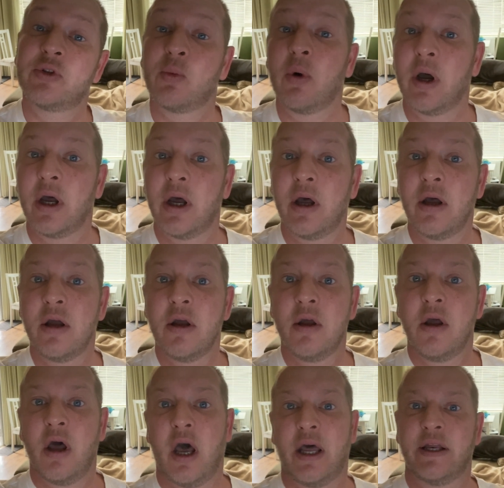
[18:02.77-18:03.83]
were,
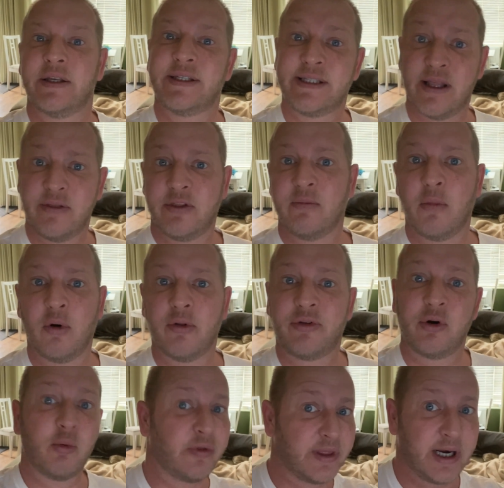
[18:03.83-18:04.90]
and sent them all
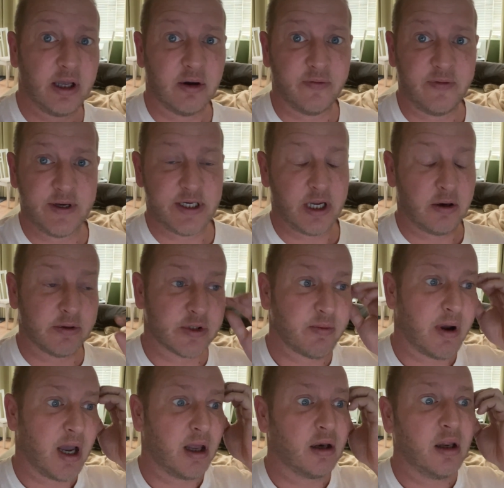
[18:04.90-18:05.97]
through with a little video as
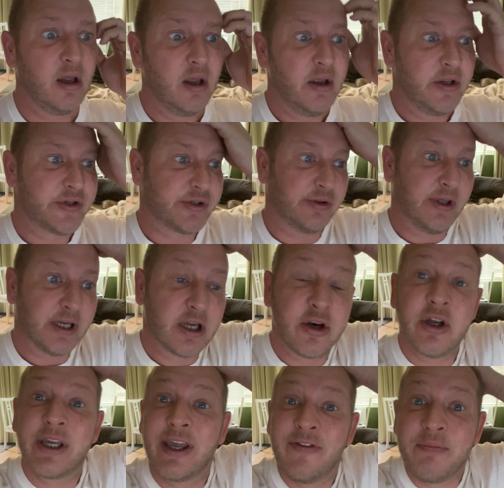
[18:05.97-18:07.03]
well. So they're
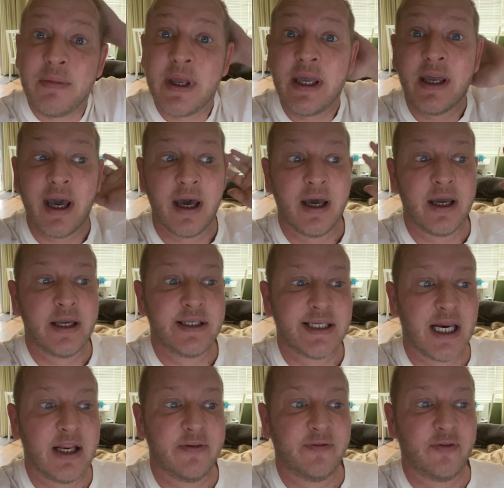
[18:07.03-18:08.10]
gonna give me a
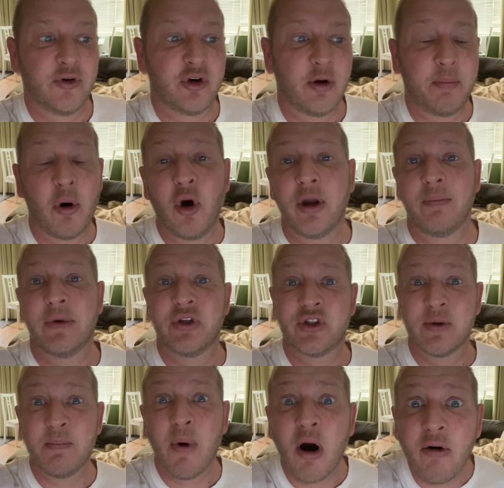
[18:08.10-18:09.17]
telephone appointment
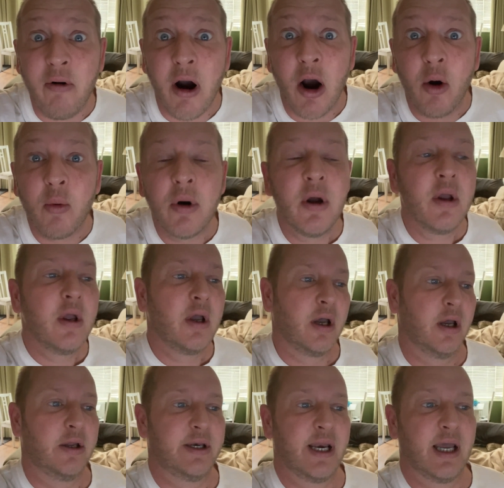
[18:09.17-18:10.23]
tomorrow
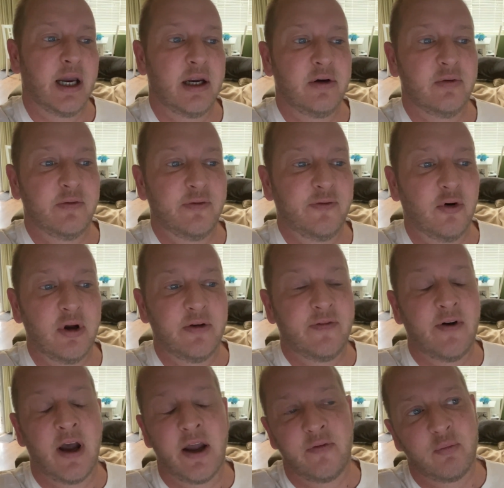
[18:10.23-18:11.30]
at
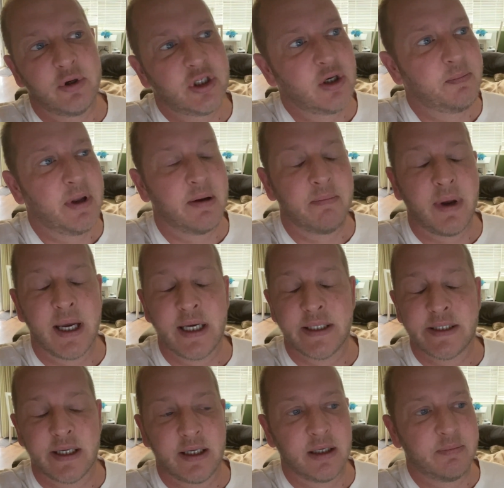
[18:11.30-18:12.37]
9:45, which will be
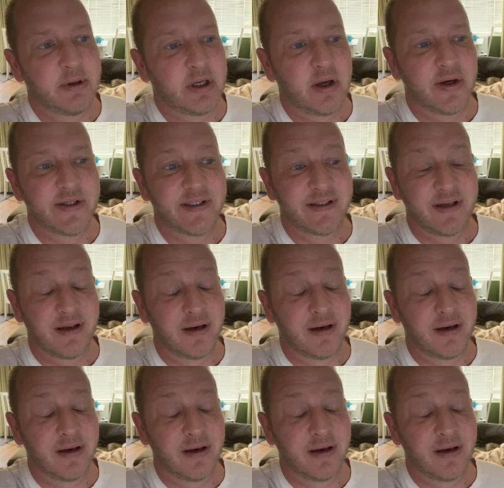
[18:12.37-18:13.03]
amazing, because